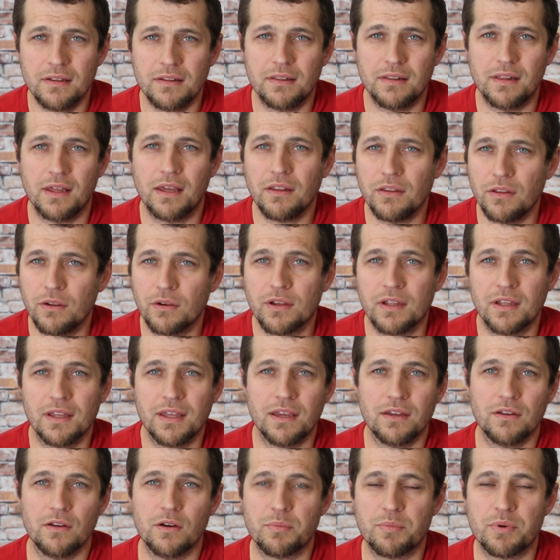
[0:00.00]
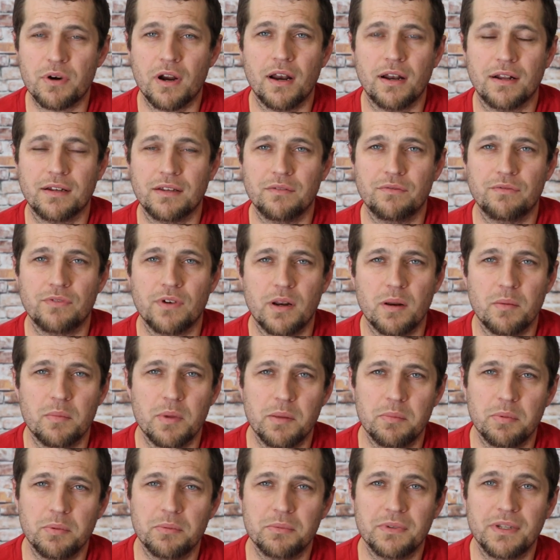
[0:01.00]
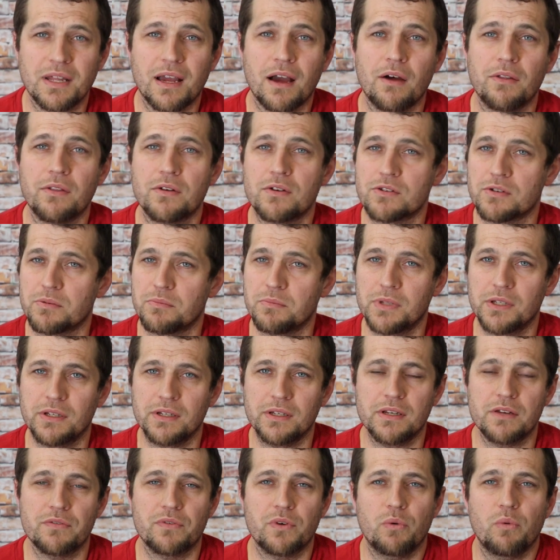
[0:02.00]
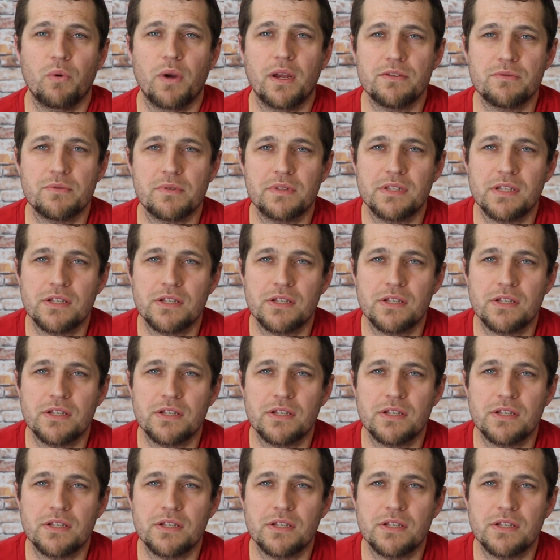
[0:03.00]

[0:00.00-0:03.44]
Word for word: that you could get your product in front of people now there's a million different ways with